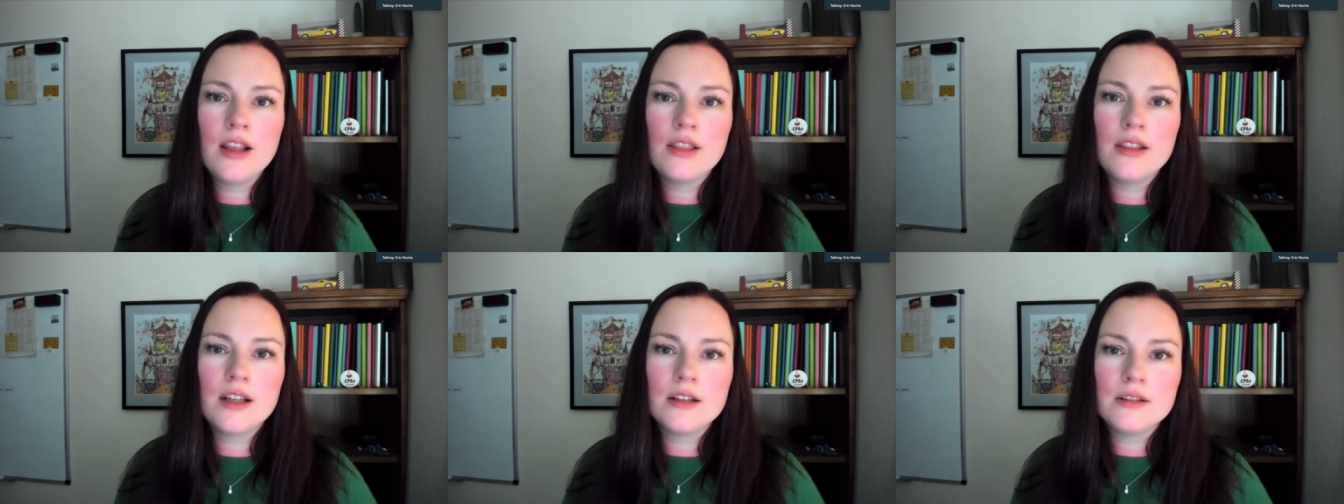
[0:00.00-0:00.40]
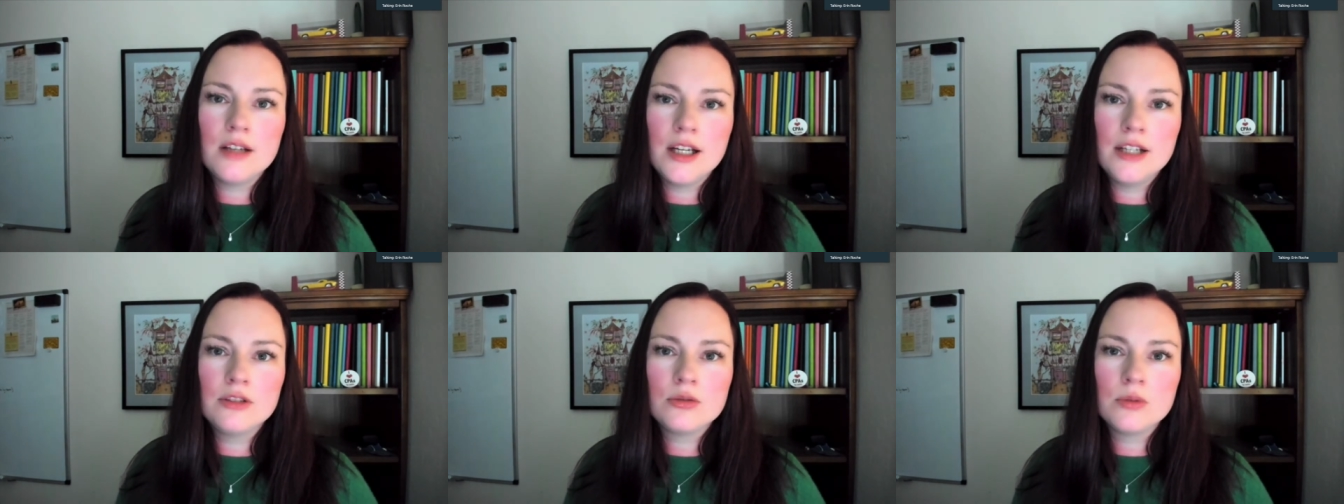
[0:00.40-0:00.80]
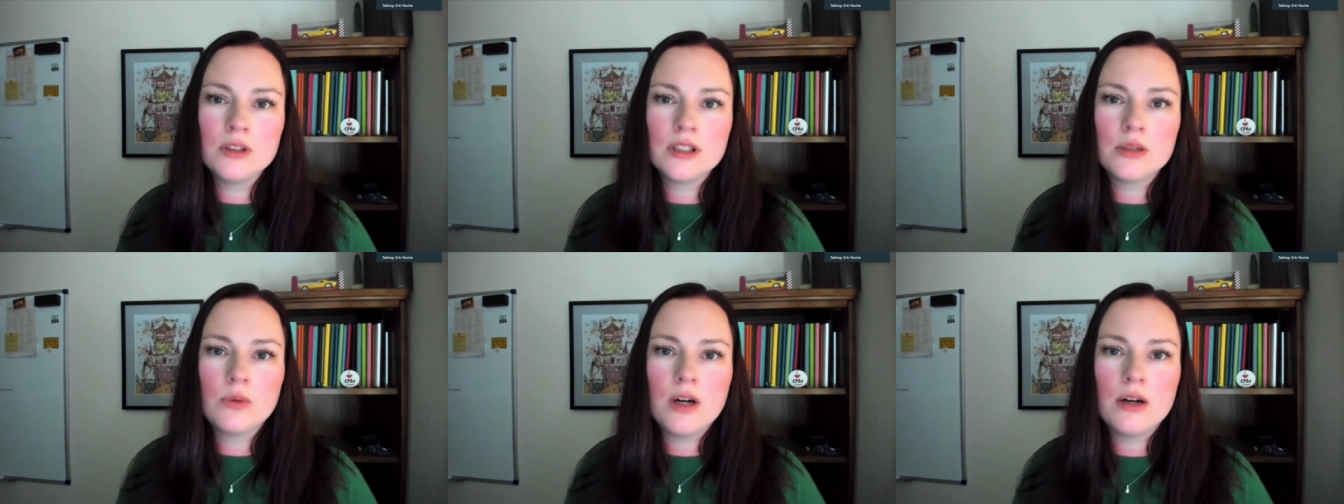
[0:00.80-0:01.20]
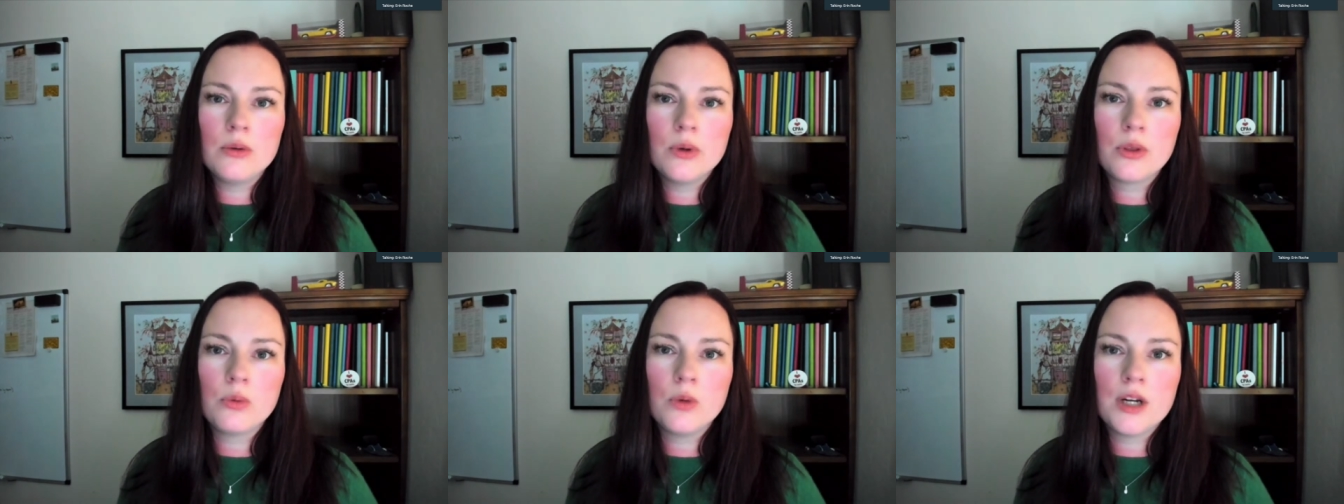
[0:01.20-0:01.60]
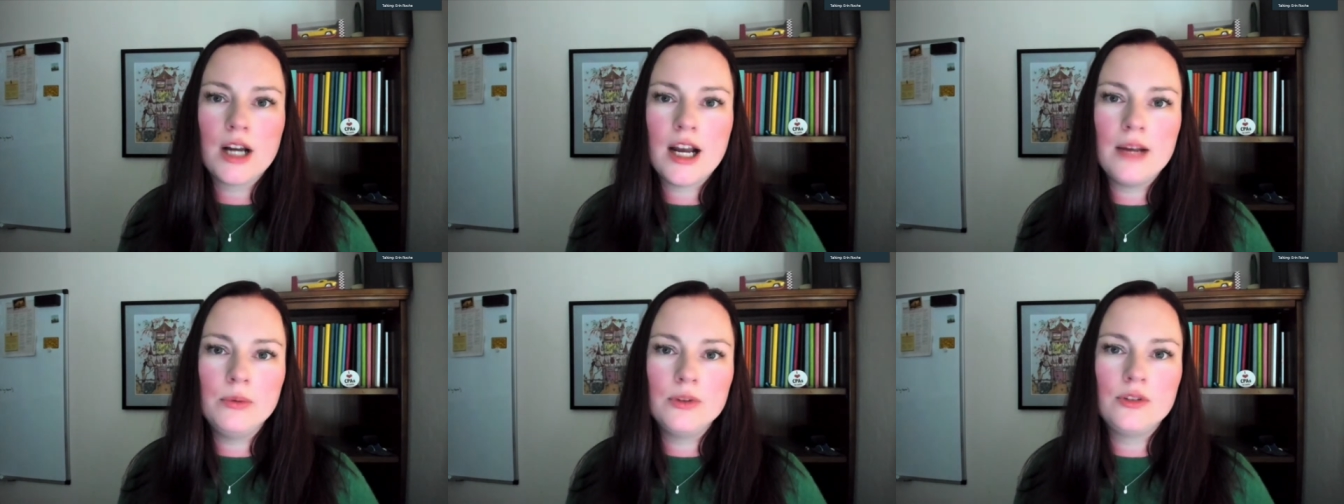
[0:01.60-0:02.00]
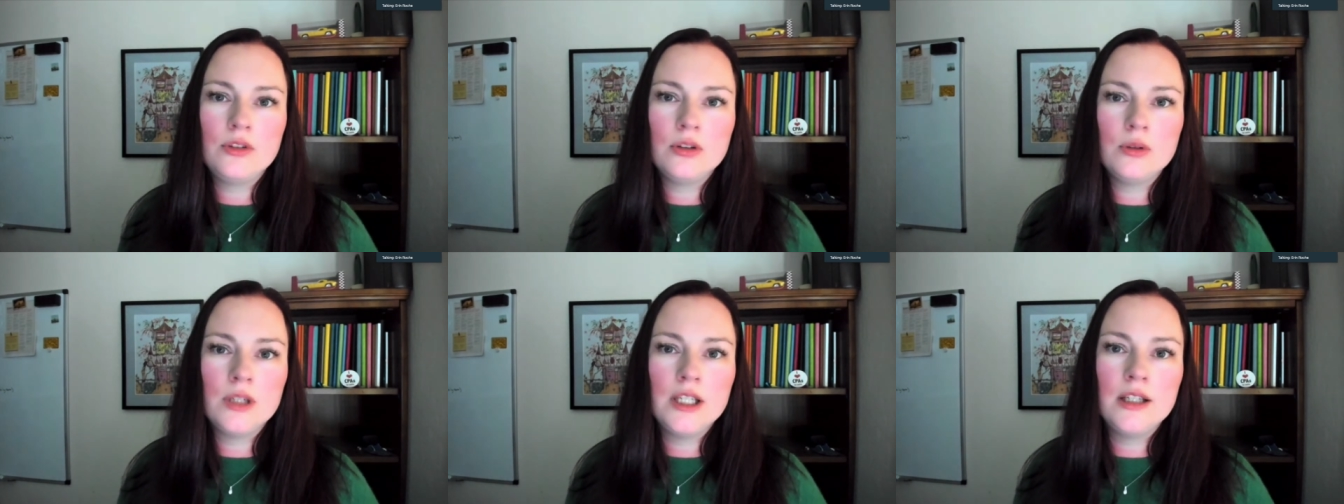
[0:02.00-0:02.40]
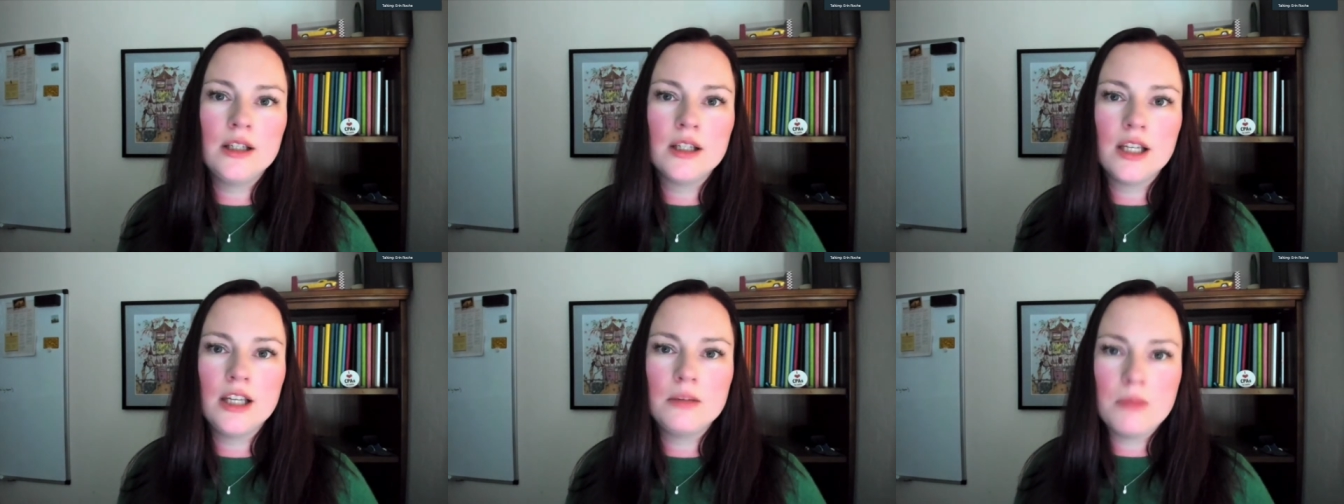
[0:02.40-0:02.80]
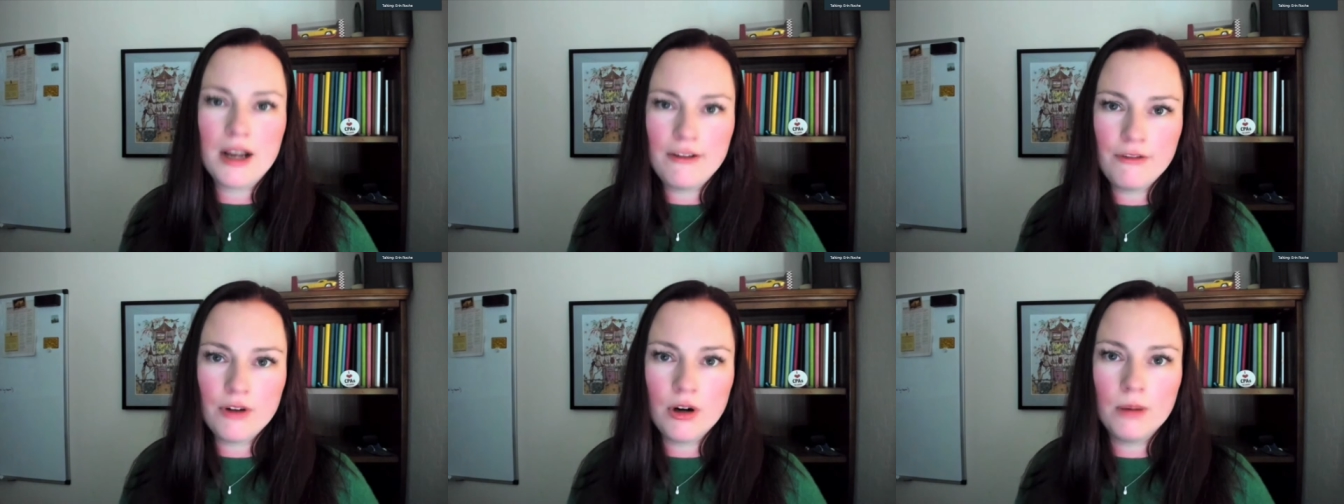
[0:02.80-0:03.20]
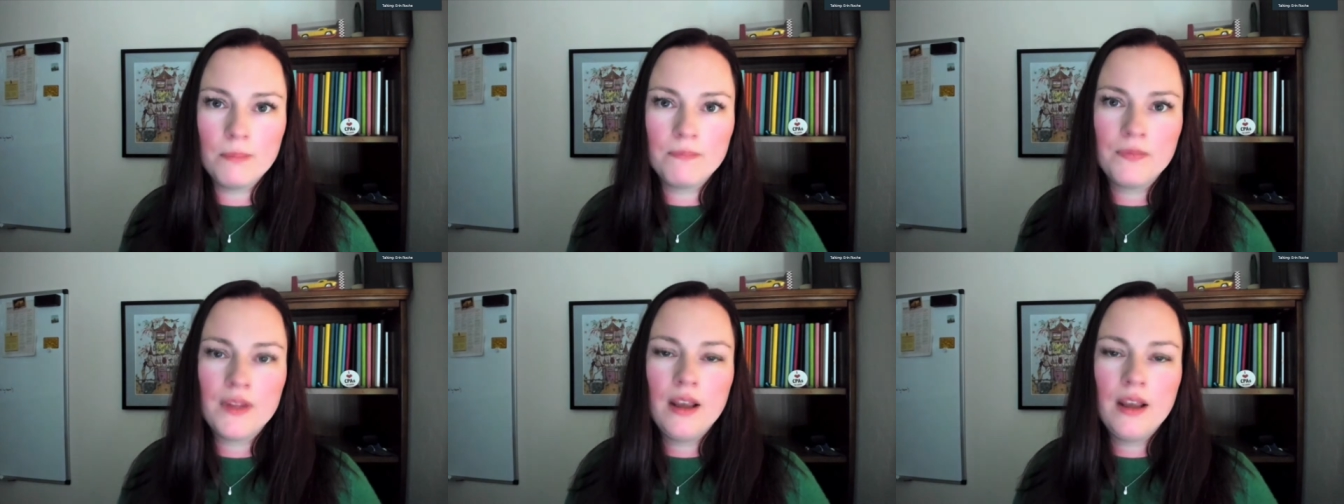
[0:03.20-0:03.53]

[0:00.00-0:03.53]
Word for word: that aligned really well with what I was doing in my firm.